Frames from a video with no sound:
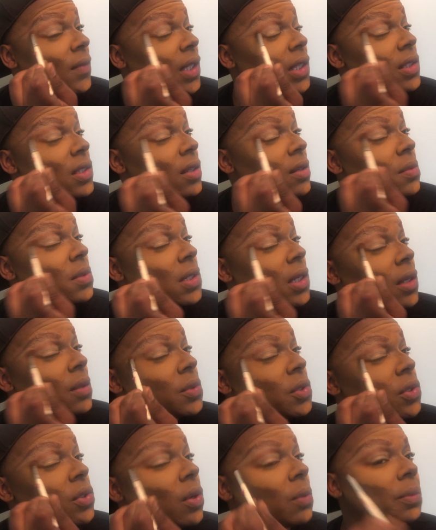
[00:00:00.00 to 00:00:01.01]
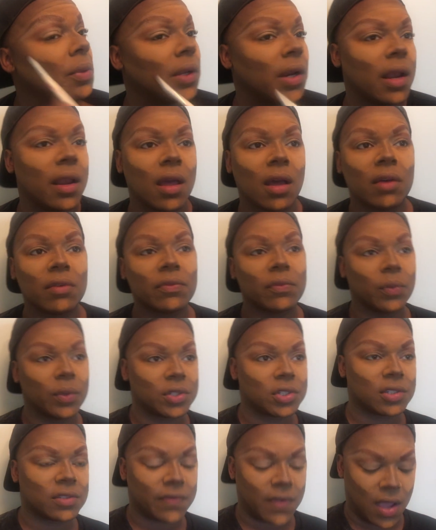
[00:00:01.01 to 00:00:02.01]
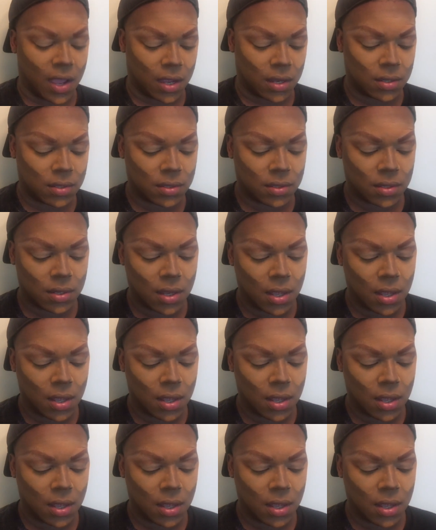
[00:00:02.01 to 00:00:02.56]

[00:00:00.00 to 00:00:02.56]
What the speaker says: Now sometimes you don't put enough, which is fine,